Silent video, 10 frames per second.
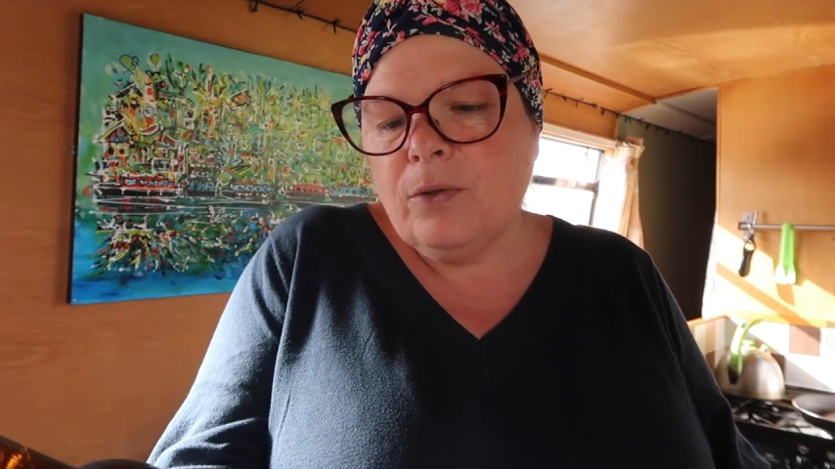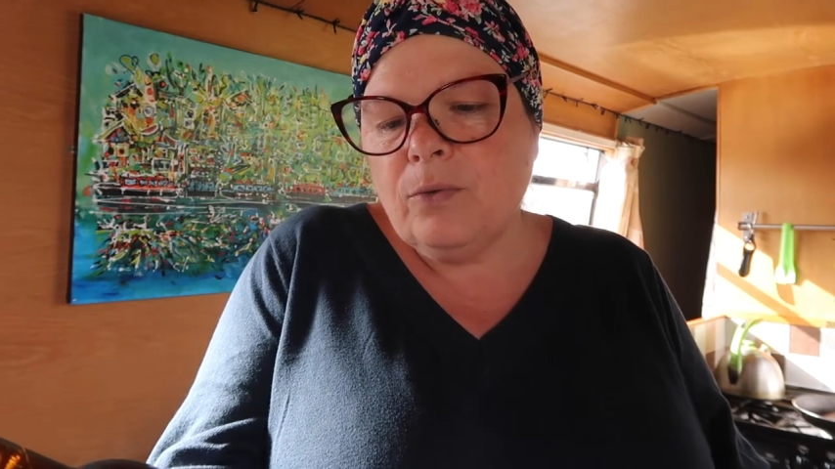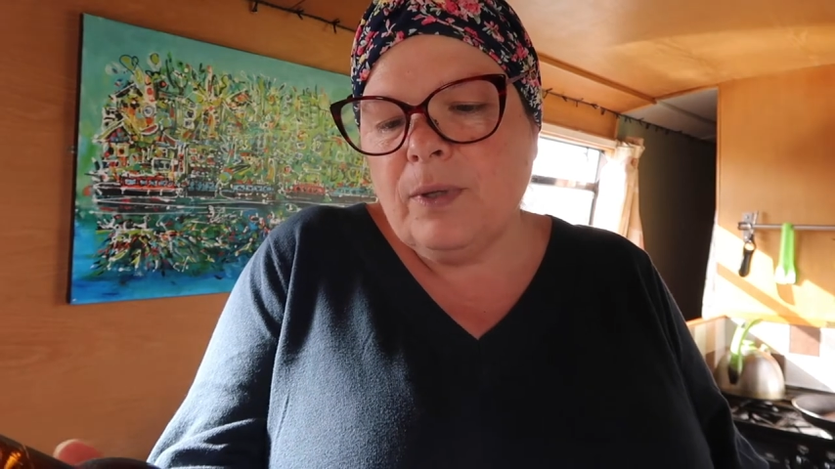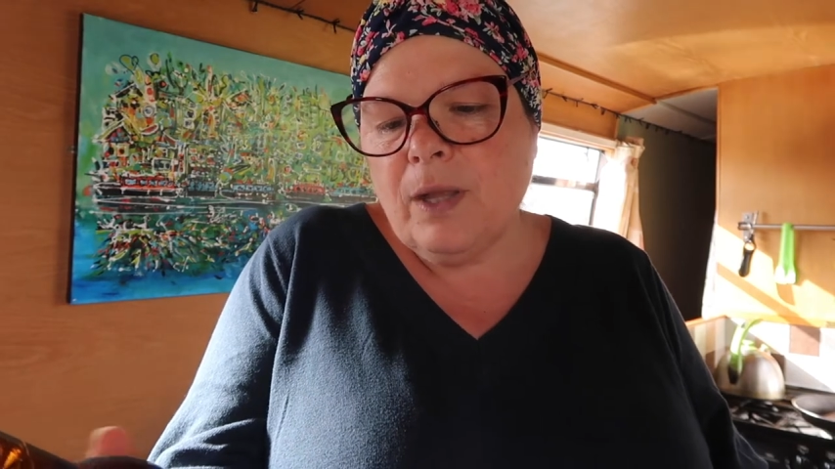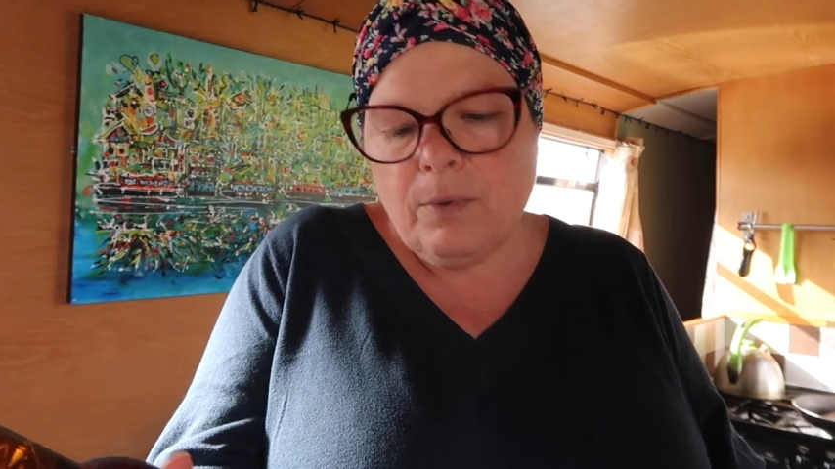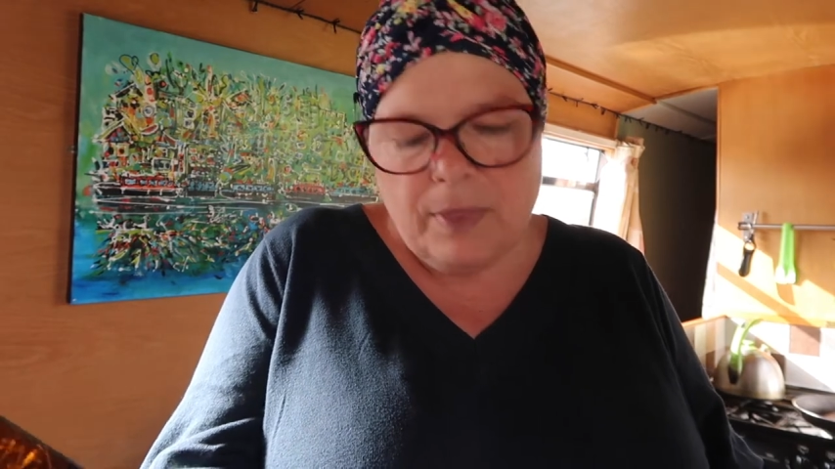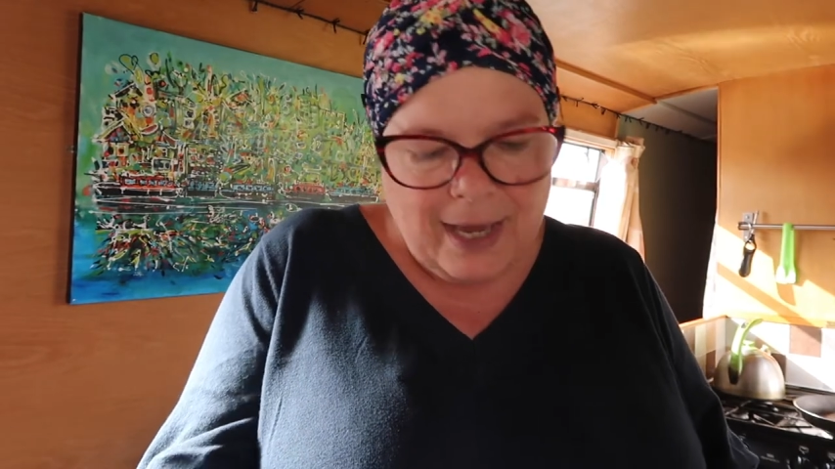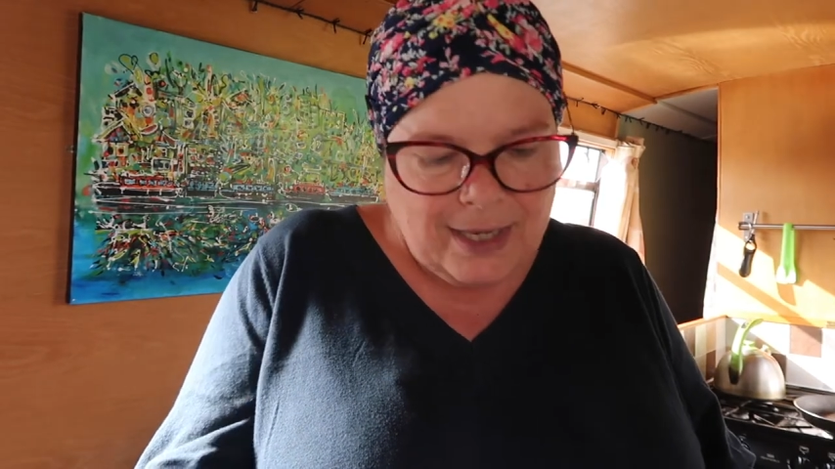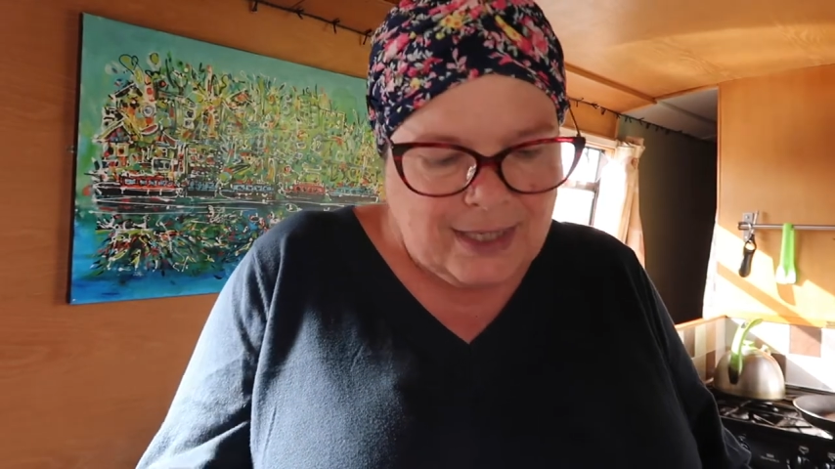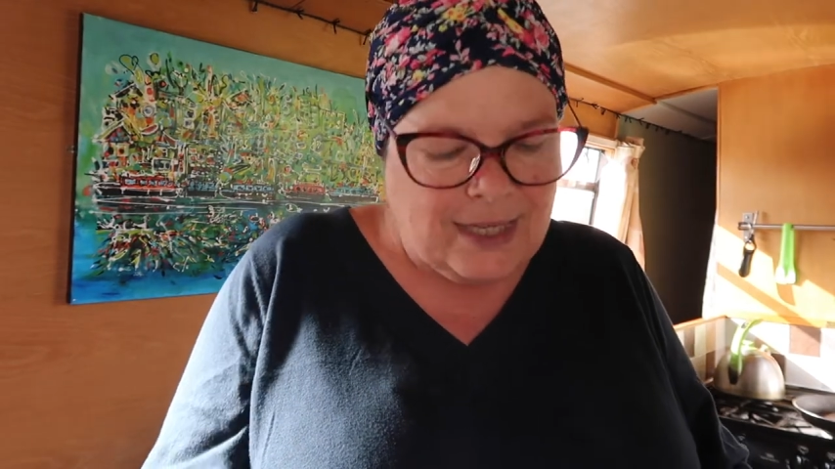do we know what
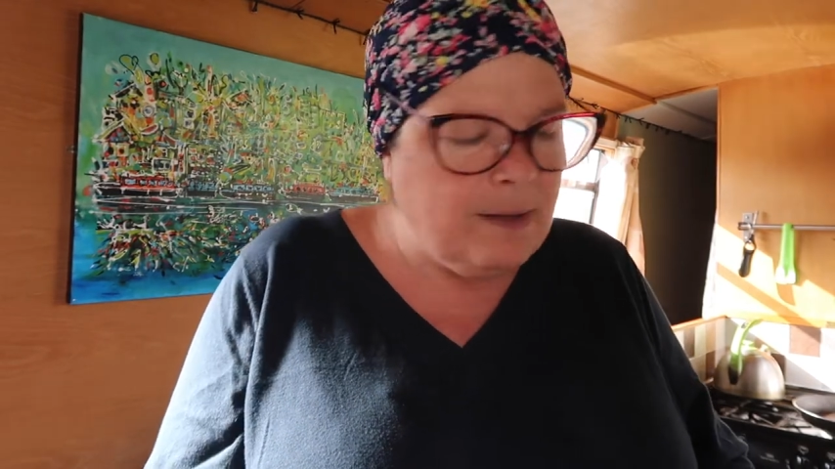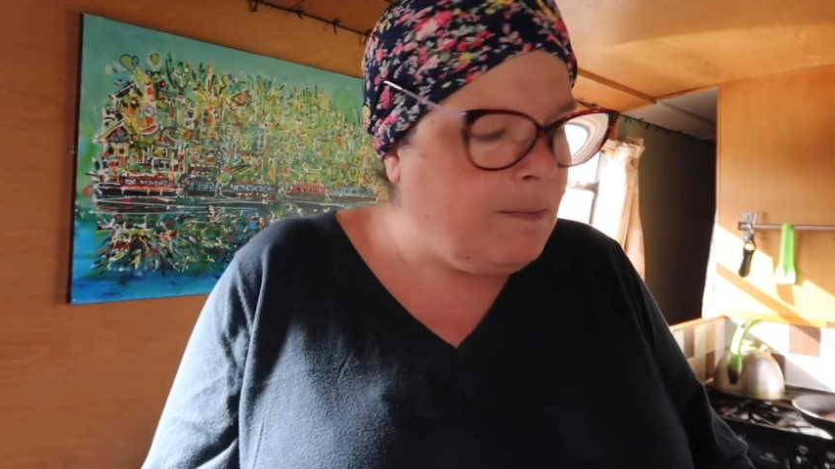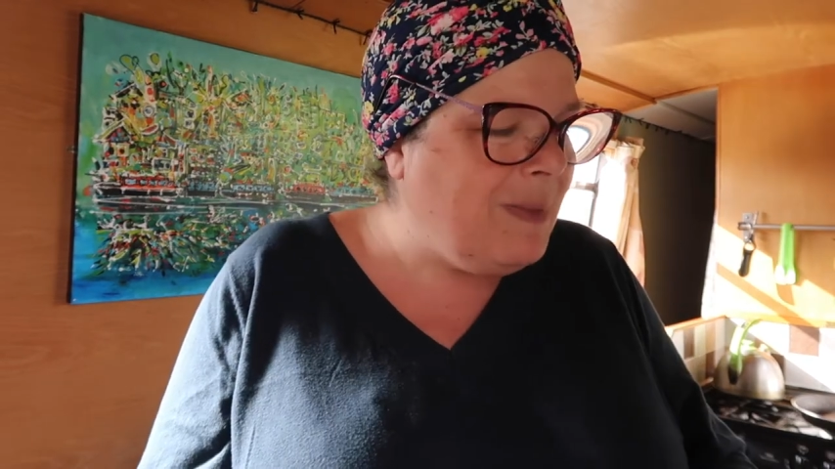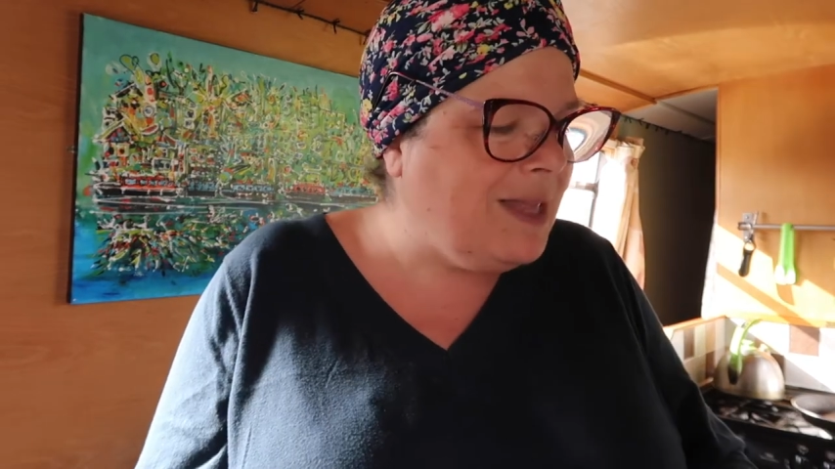that is in